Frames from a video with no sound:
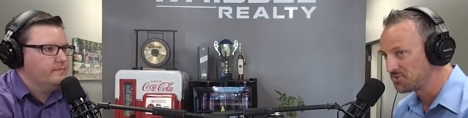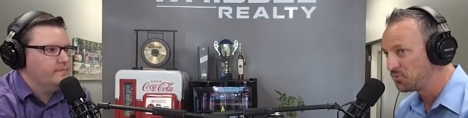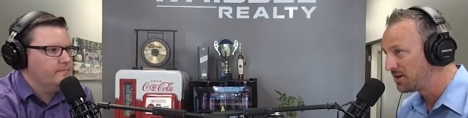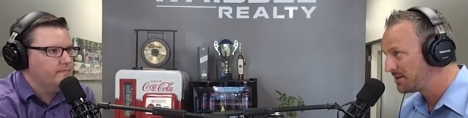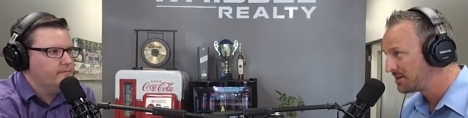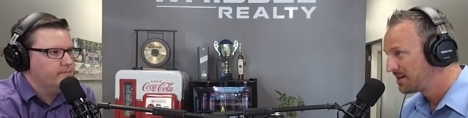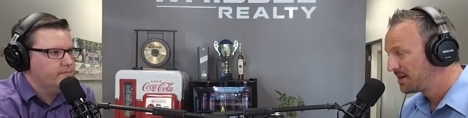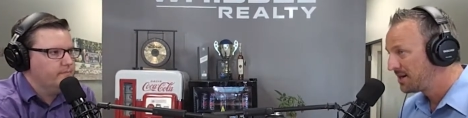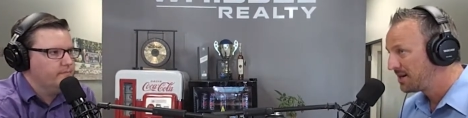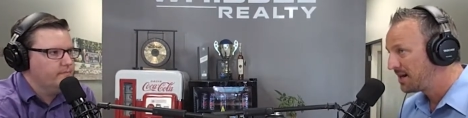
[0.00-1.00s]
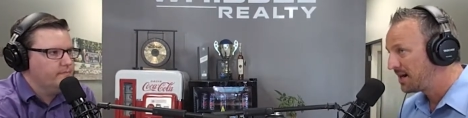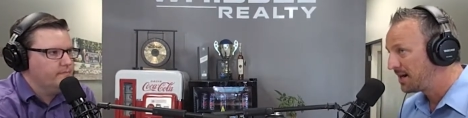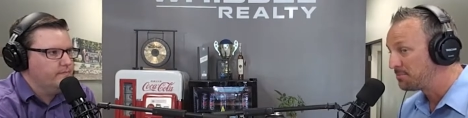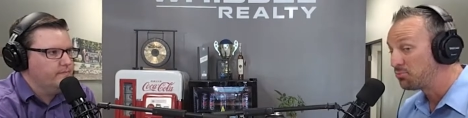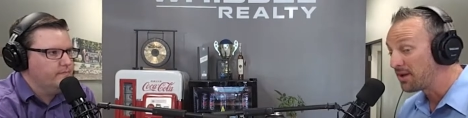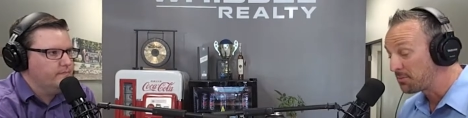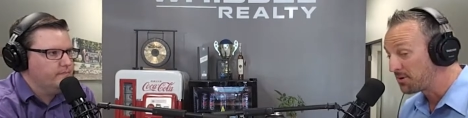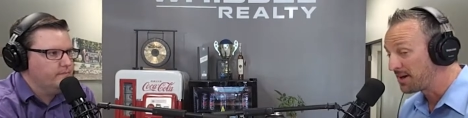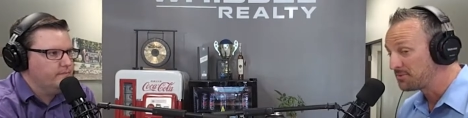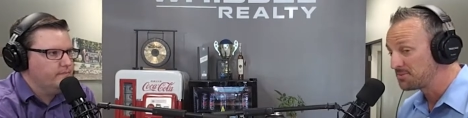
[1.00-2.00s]
Speaker 1: this? One, uh,
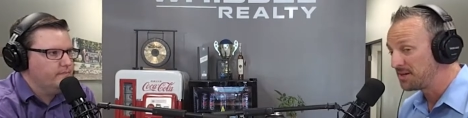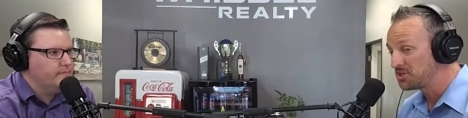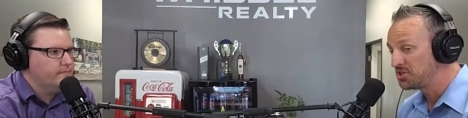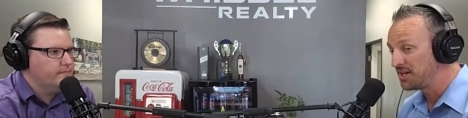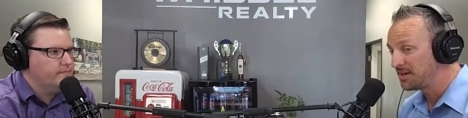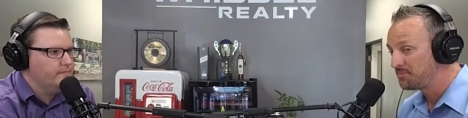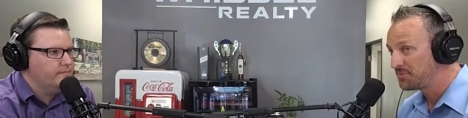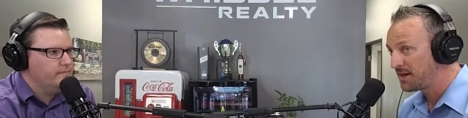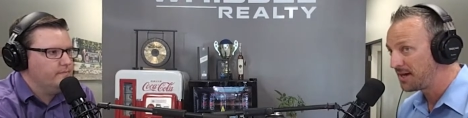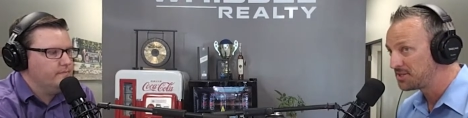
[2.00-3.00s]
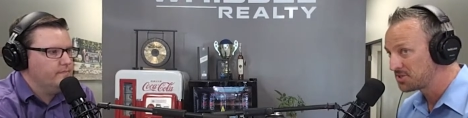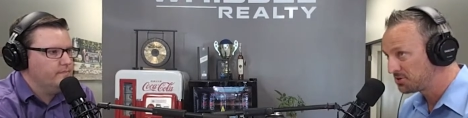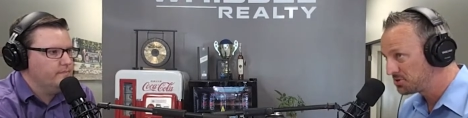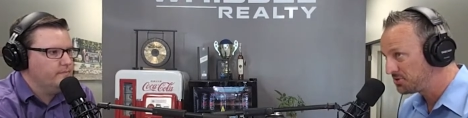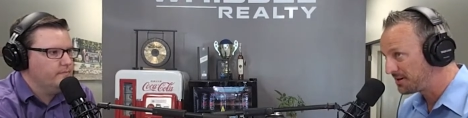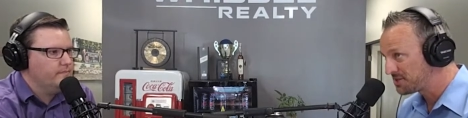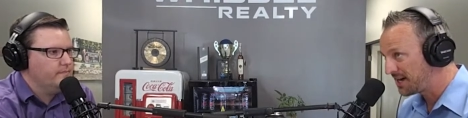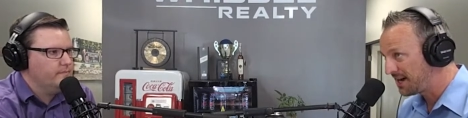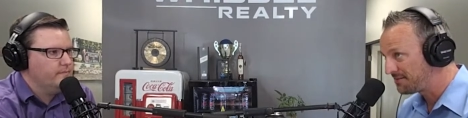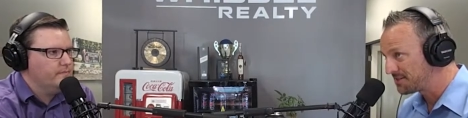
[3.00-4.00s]
like Bryan was mentioning, I just told you you have
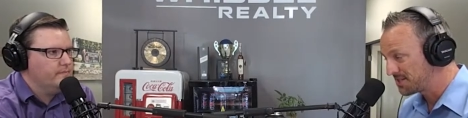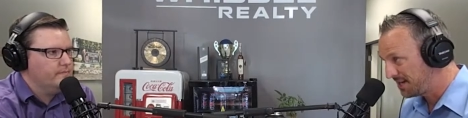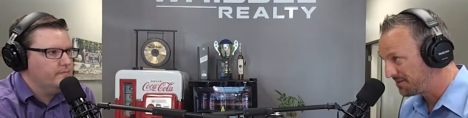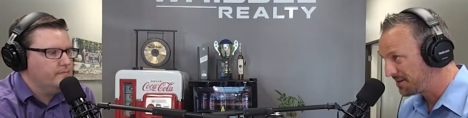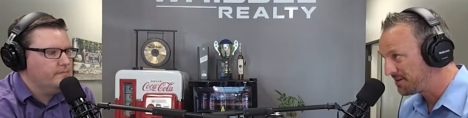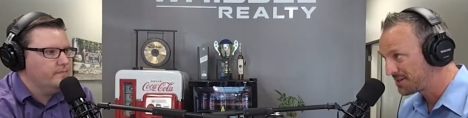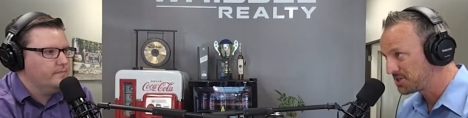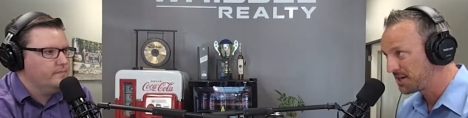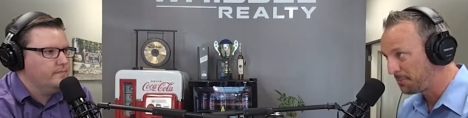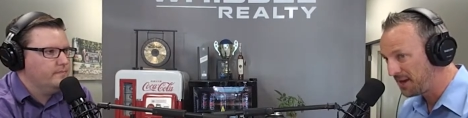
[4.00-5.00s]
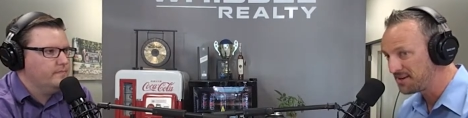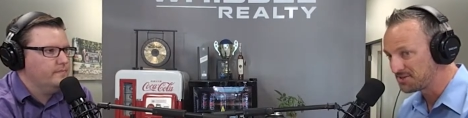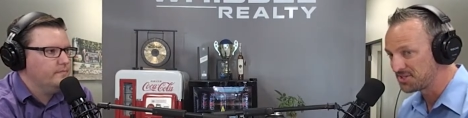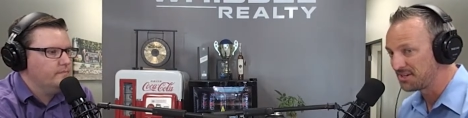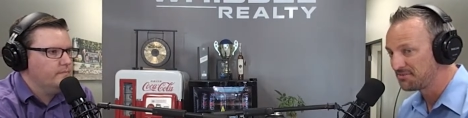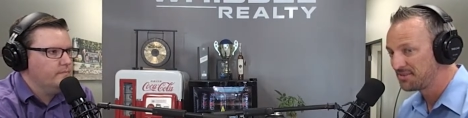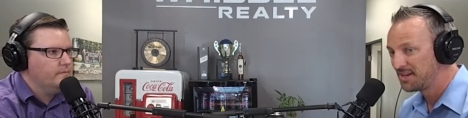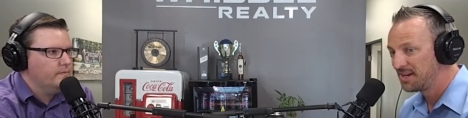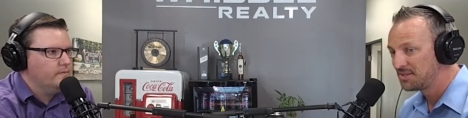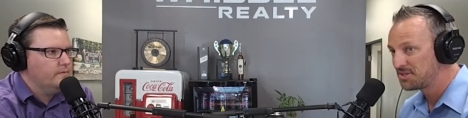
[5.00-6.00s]
to have a salary. You actually got to pay yourself.
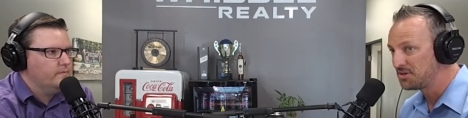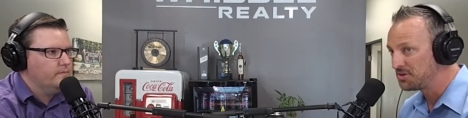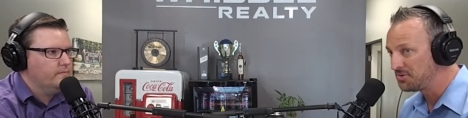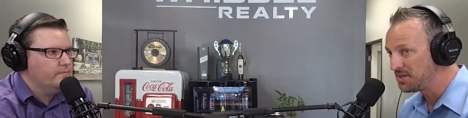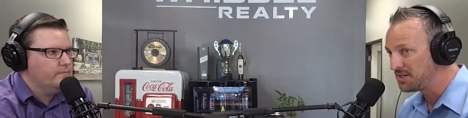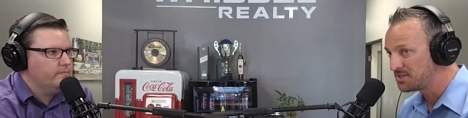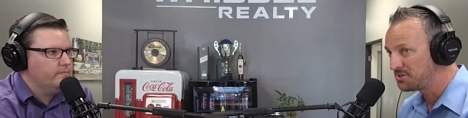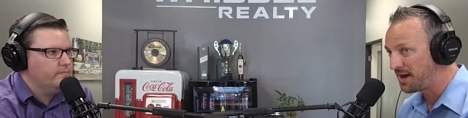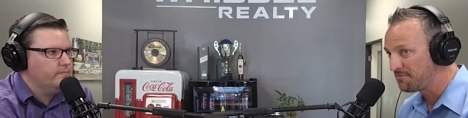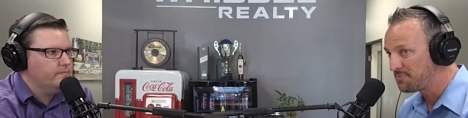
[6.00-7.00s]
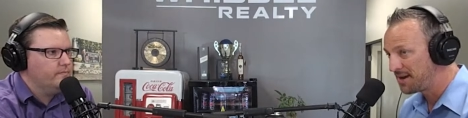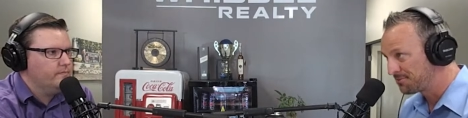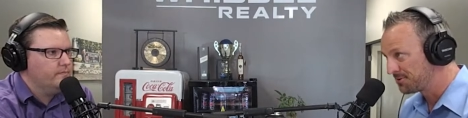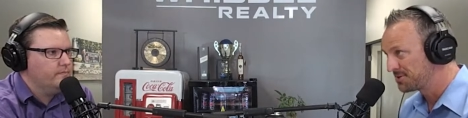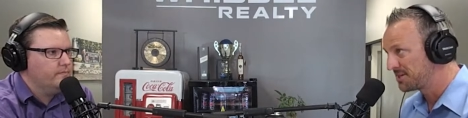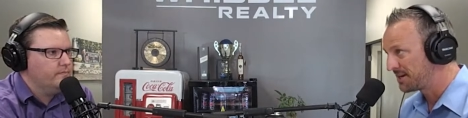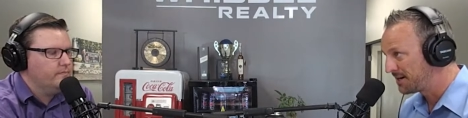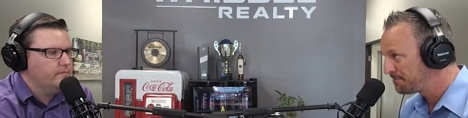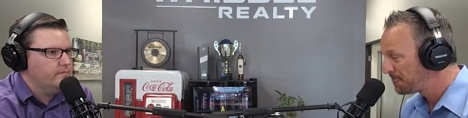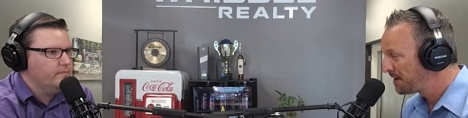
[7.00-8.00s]
So you need to have payroll set
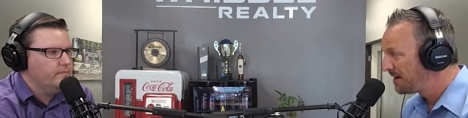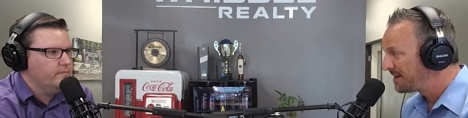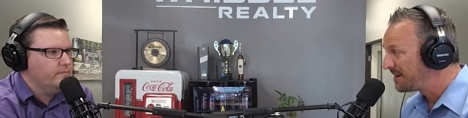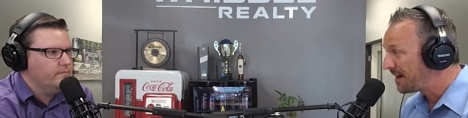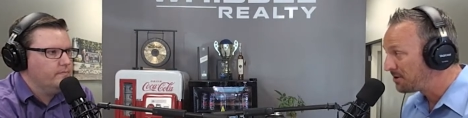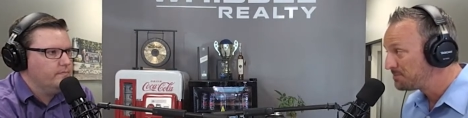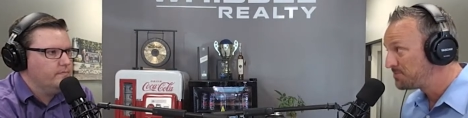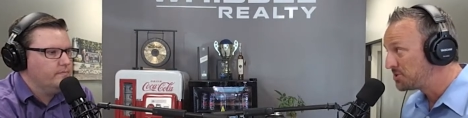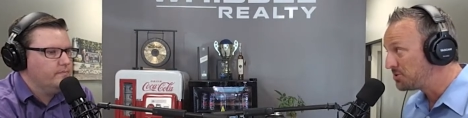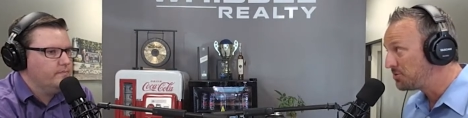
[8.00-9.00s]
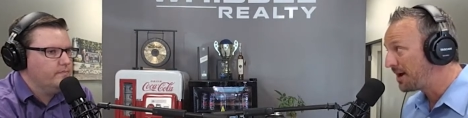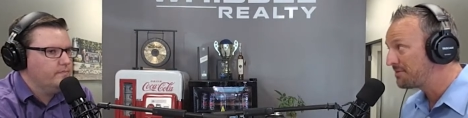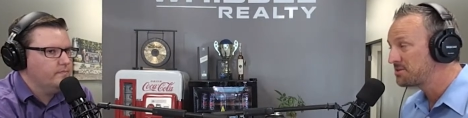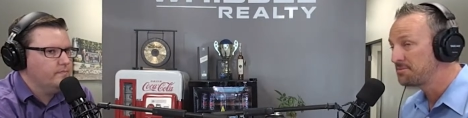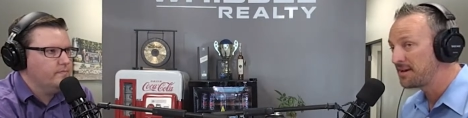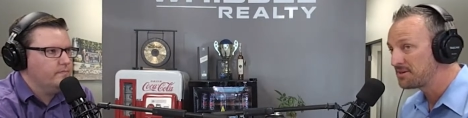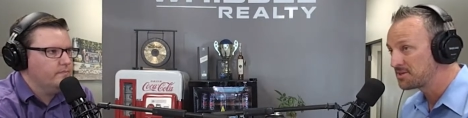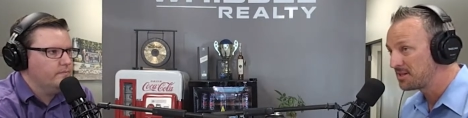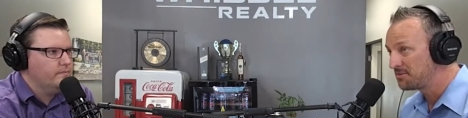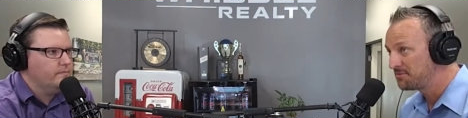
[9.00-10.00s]
up. Now, do you have to pay
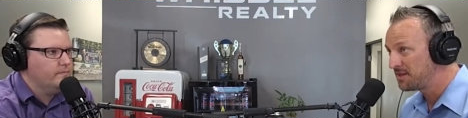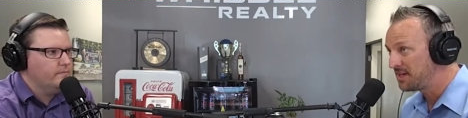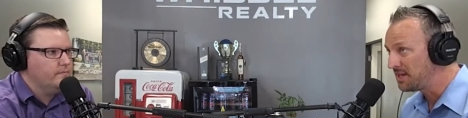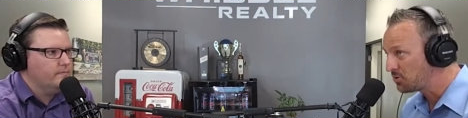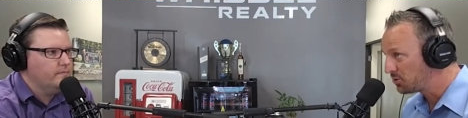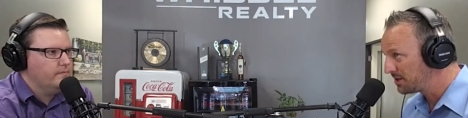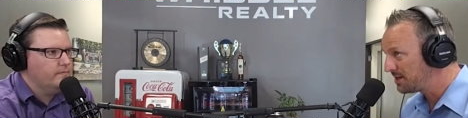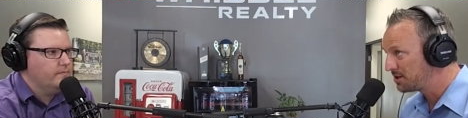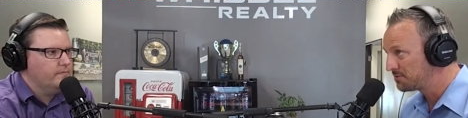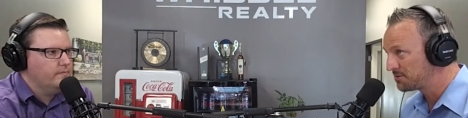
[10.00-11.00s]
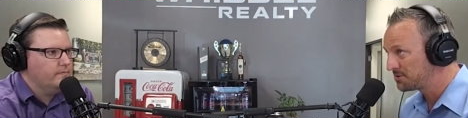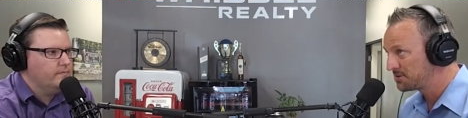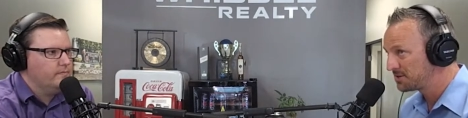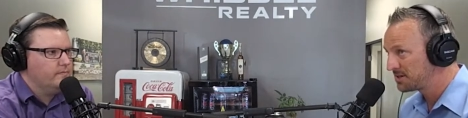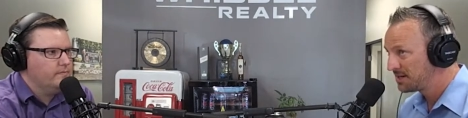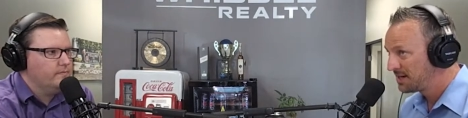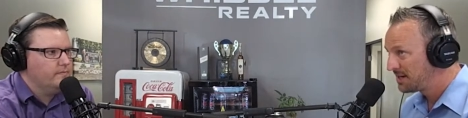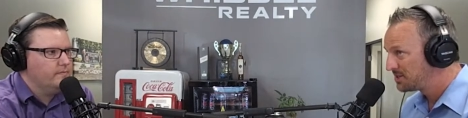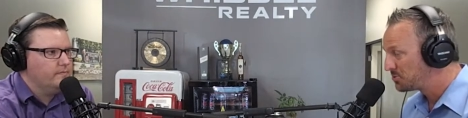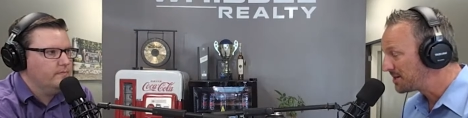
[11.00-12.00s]
yourself equally over
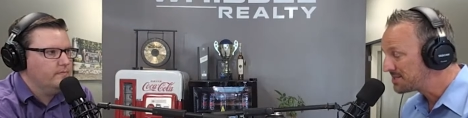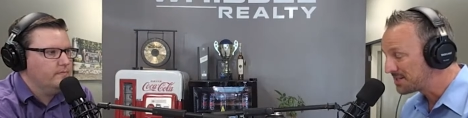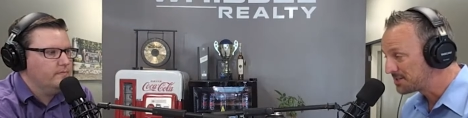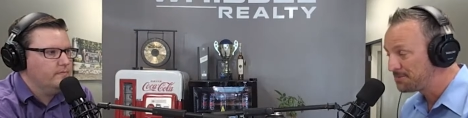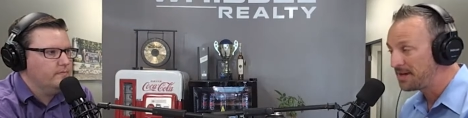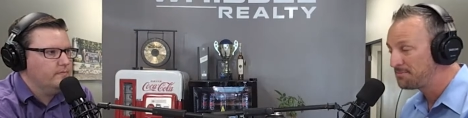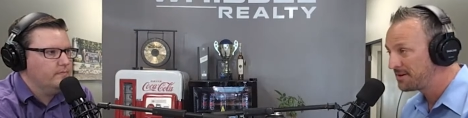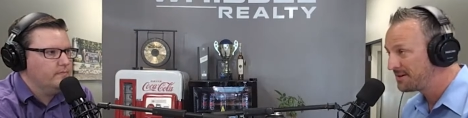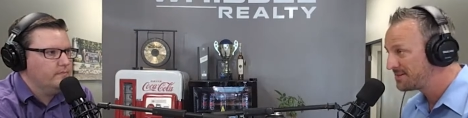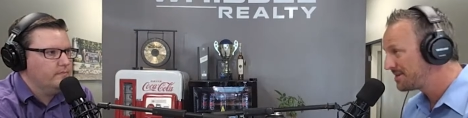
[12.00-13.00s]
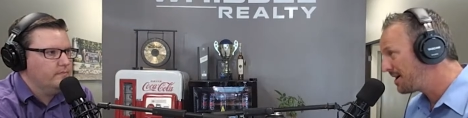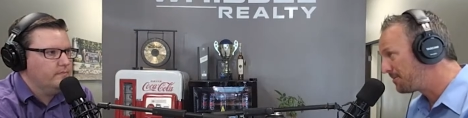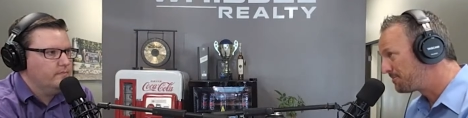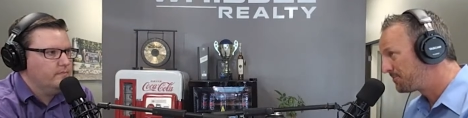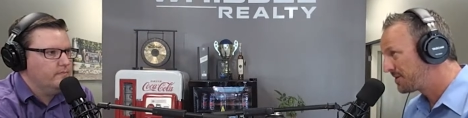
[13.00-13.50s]
twenty-six pay periods? No.